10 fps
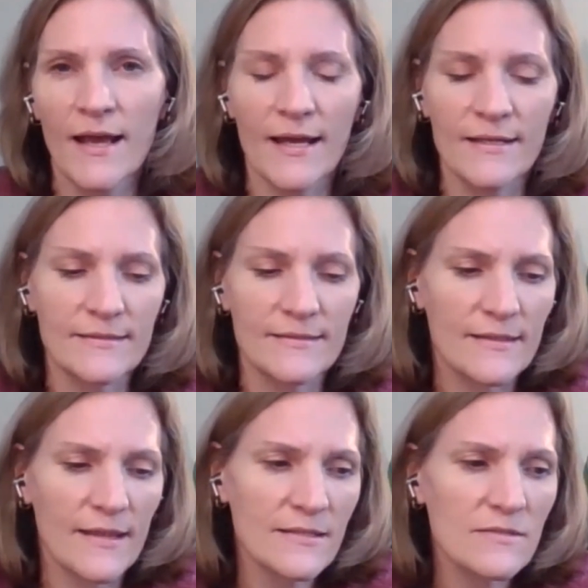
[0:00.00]
And
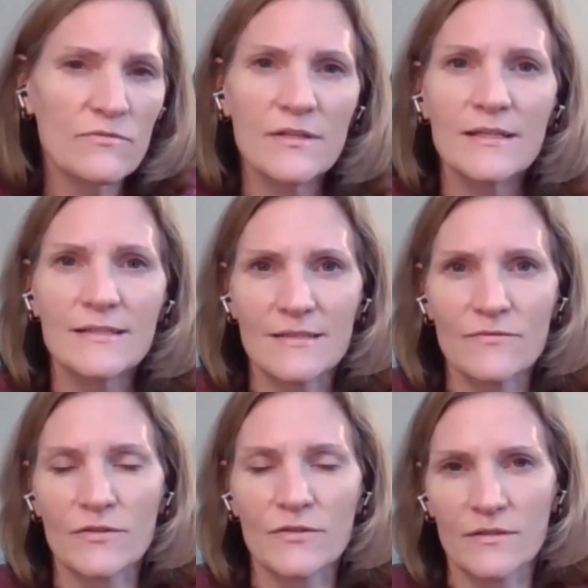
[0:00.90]
that's a really
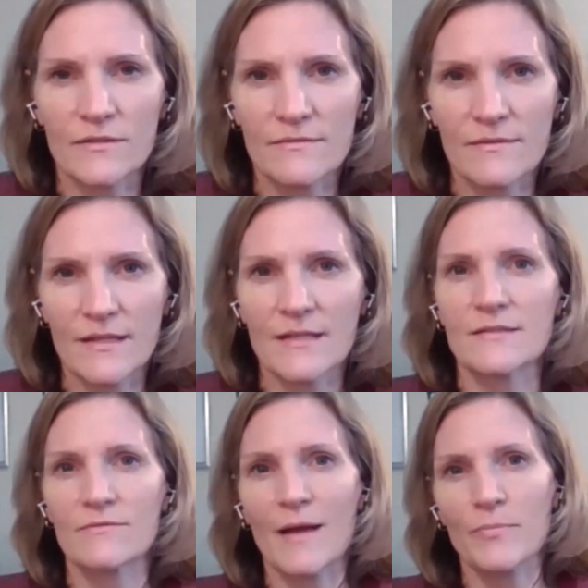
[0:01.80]
difficult thing
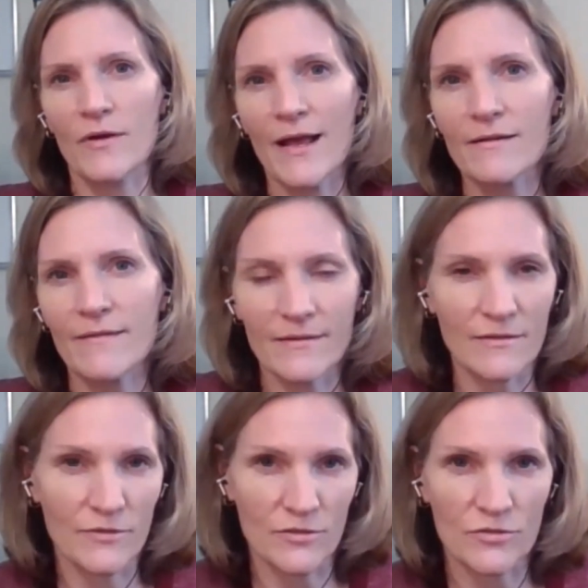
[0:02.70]
to wrap your head around
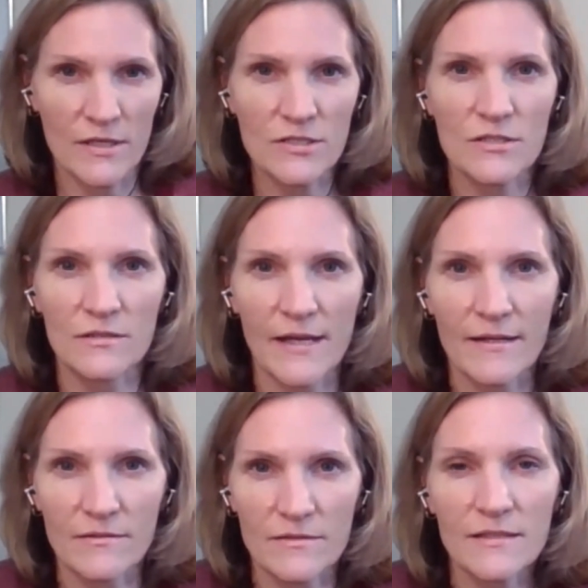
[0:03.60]
if your traditional
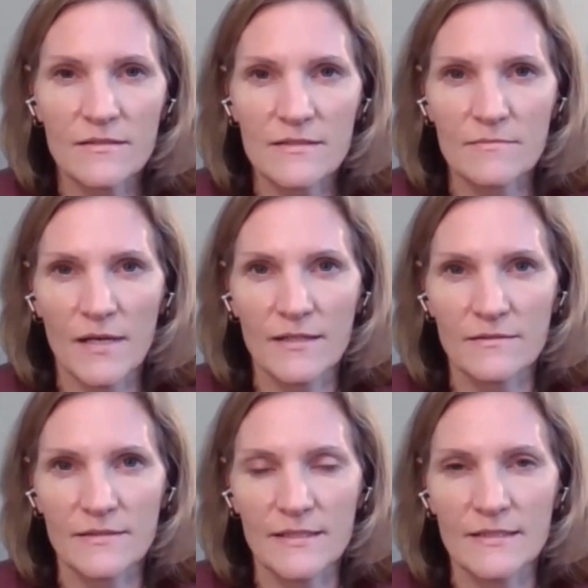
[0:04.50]
counterterrorism
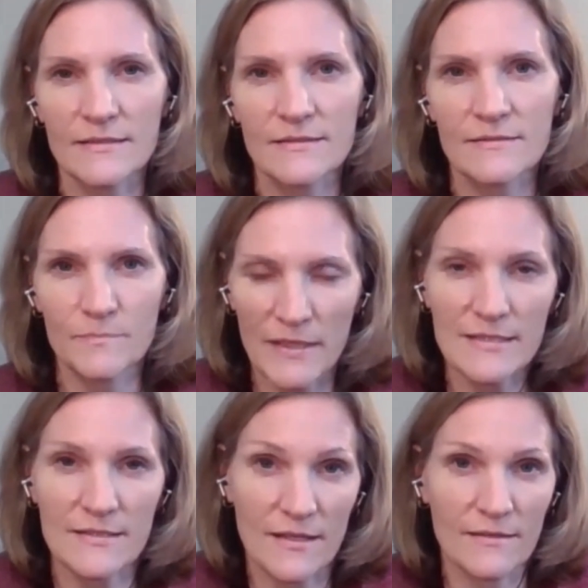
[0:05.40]
model is
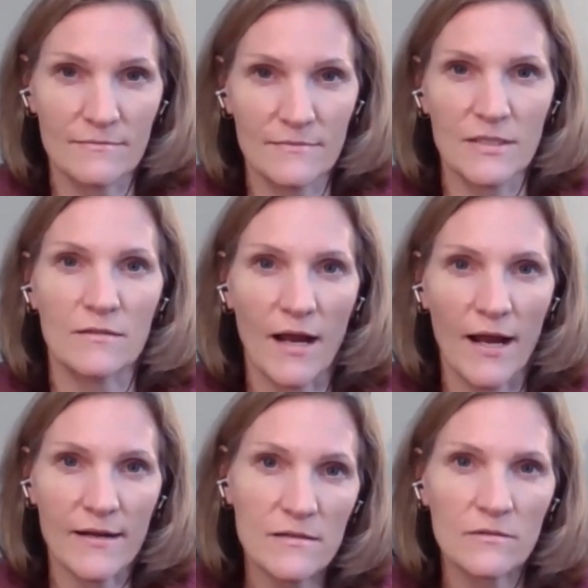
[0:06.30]
based on,
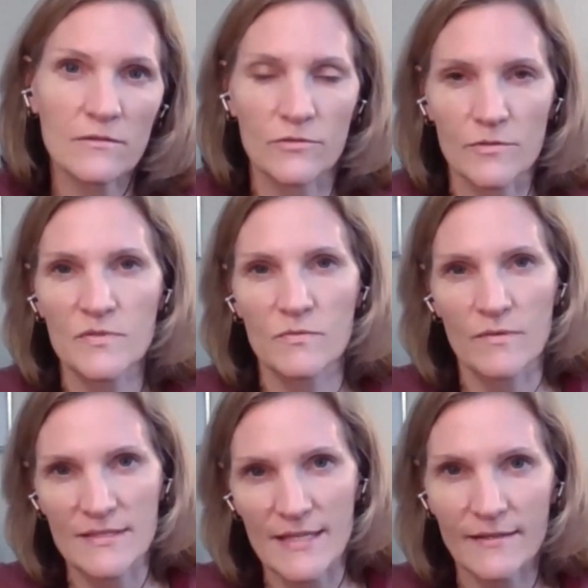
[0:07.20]
hierarchical groups
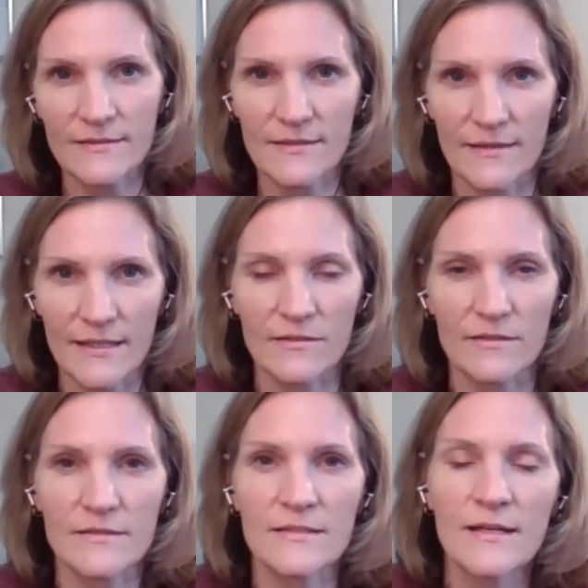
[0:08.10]
with cells and
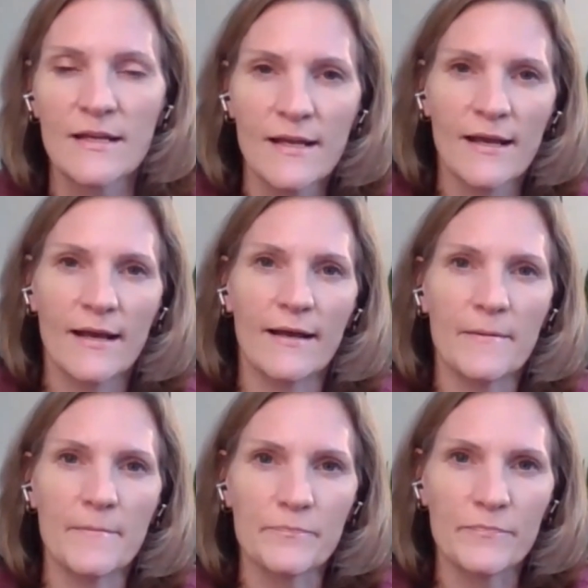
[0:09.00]
leaders.
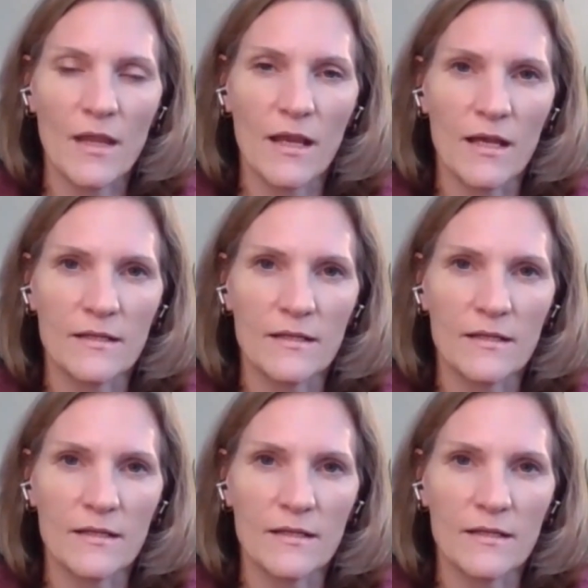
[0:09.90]
And